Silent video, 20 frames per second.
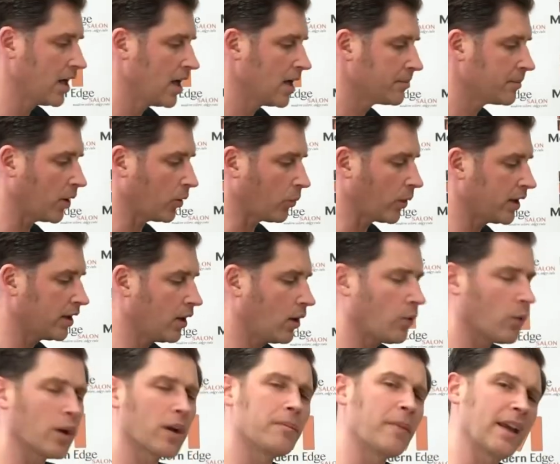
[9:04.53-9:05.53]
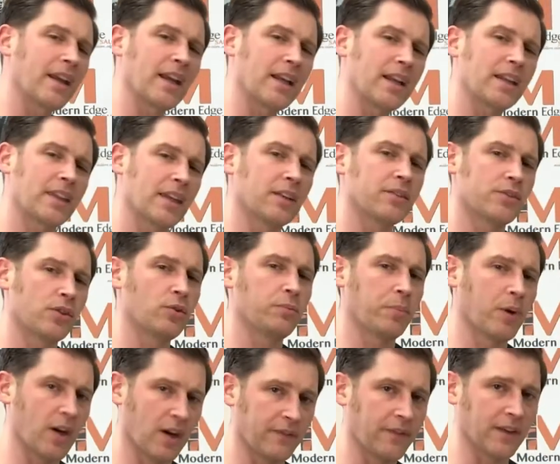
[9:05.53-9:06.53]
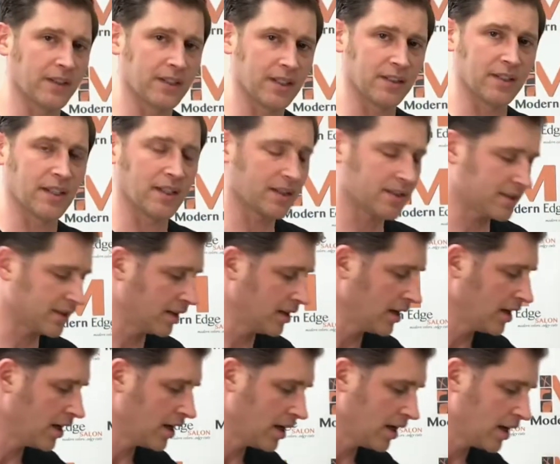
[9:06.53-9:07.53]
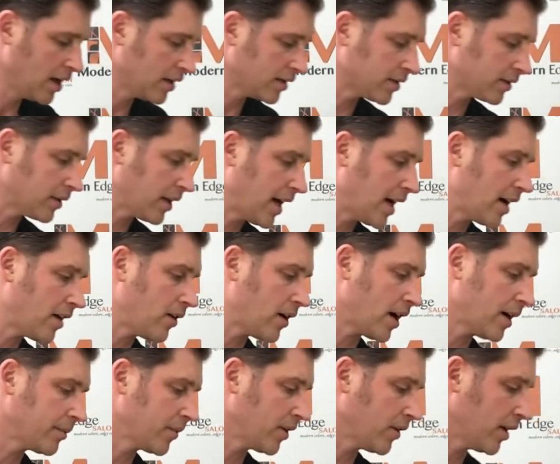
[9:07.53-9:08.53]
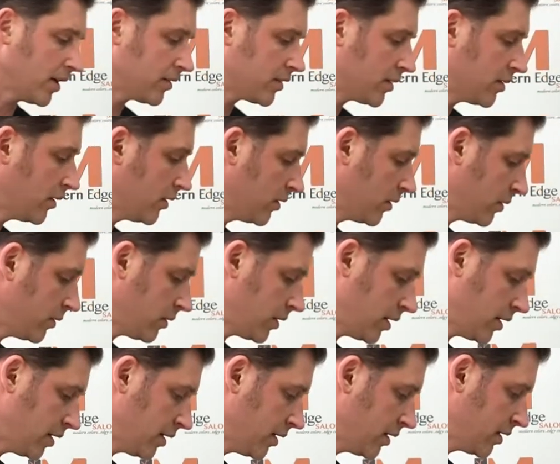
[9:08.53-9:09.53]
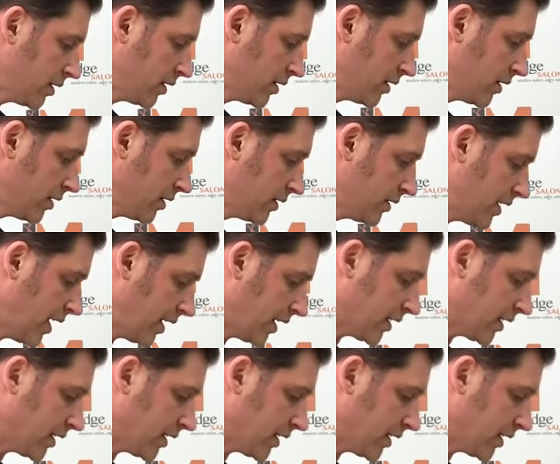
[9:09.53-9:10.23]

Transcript: but we don't want to make anything too perfect in this. So now I'm going to take a